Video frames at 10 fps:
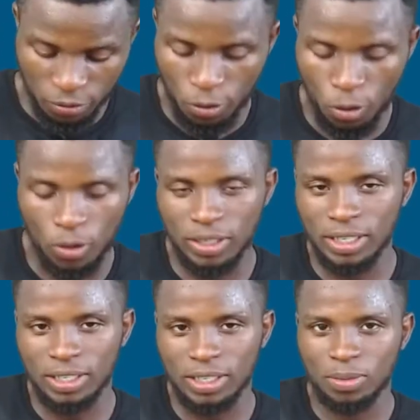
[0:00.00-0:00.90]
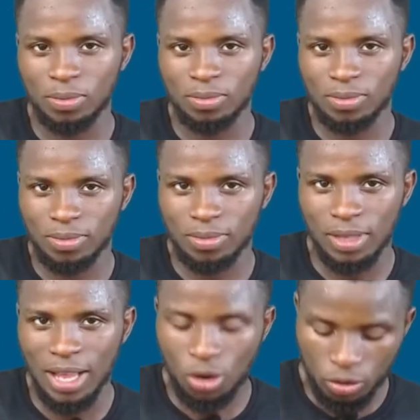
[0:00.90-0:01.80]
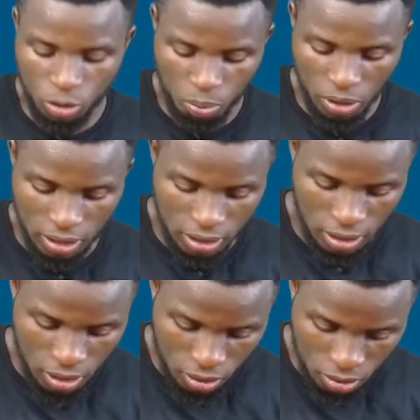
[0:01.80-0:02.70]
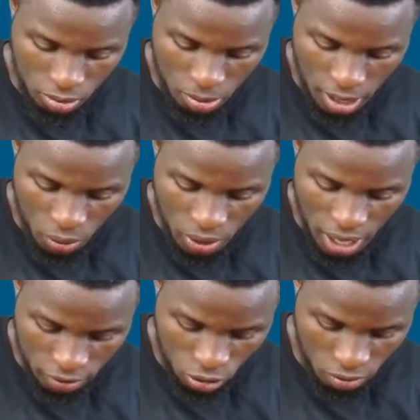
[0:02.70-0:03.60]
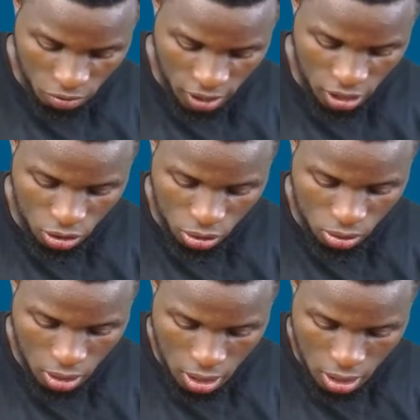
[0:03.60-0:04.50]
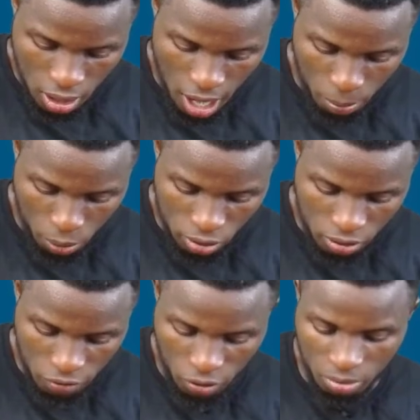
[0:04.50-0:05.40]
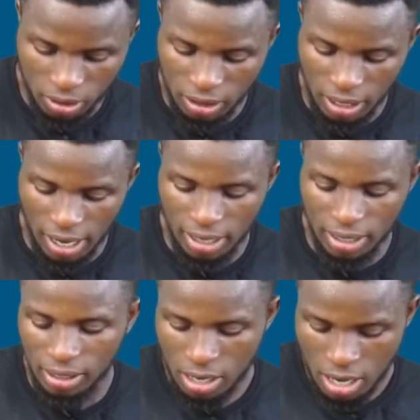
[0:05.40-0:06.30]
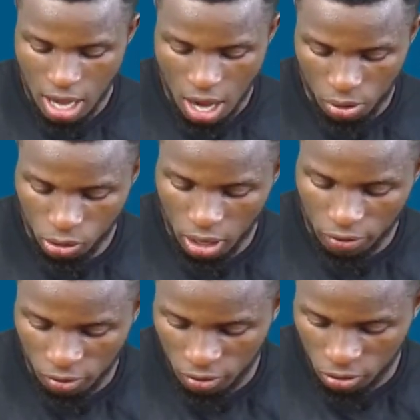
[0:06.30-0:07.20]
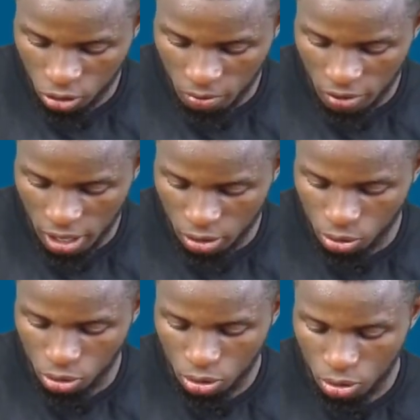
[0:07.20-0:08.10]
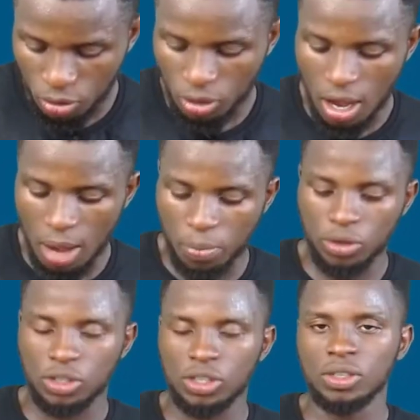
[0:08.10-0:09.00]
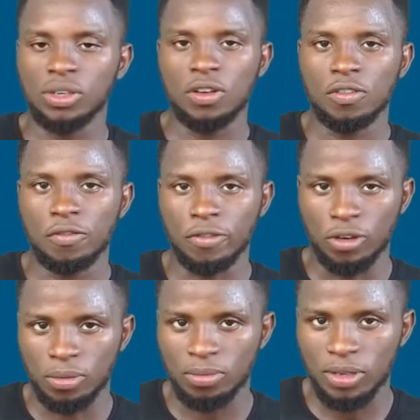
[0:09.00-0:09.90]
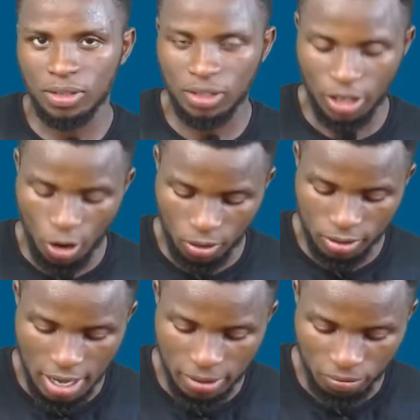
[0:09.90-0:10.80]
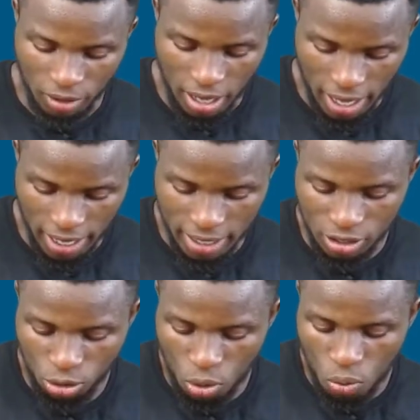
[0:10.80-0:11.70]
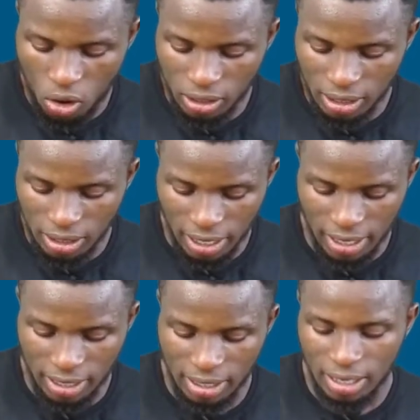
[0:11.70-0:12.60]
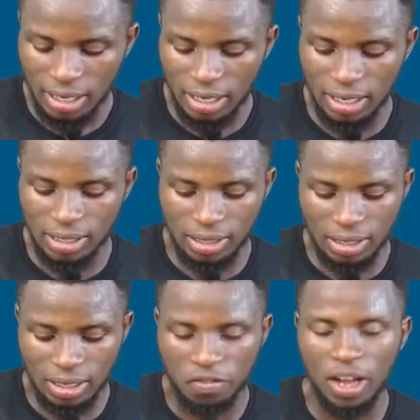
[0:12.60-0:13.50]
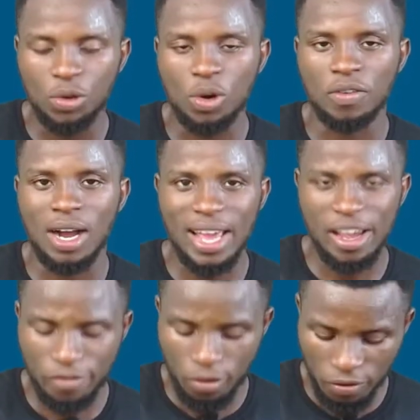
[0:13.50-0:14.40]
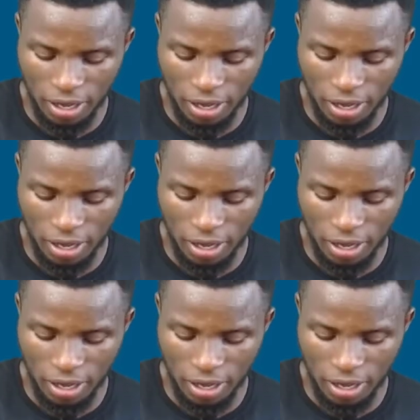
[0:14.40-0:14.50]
For this lack of space, remember we have some values approaching from this end, and we also have some values approaching from the other end. So what then is the value of our f of